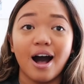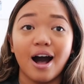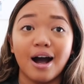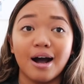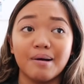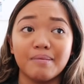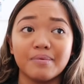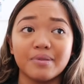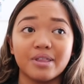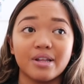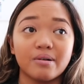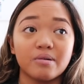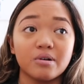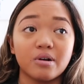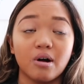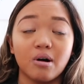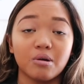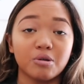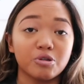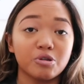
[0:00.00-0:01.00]
Um, there
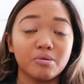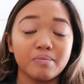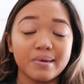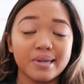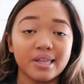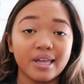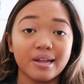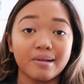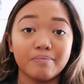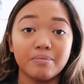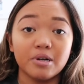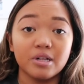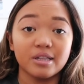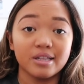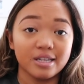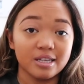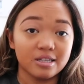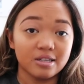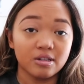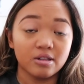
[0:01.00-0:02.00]
would also be like
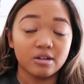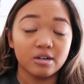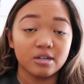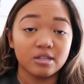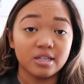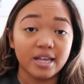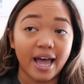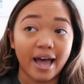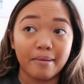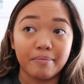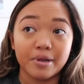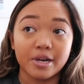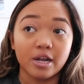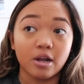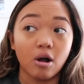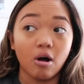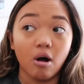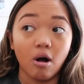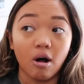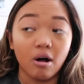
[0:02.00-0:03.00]
police alerts
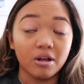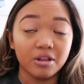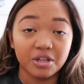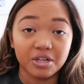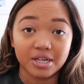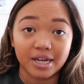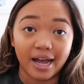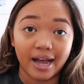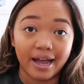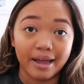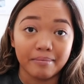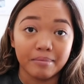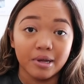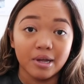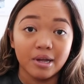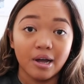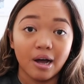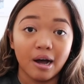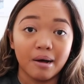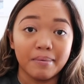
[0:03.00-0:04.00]
happening all the time
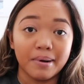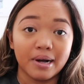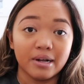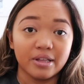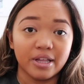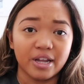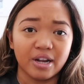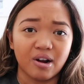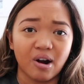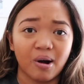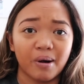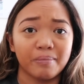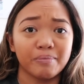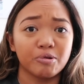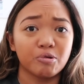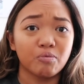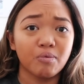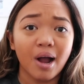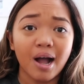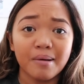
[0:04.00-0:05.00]
about like
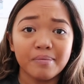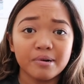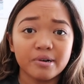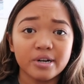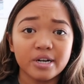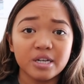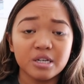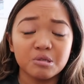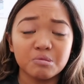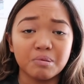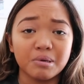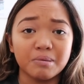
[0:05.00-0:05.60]
armed robberies,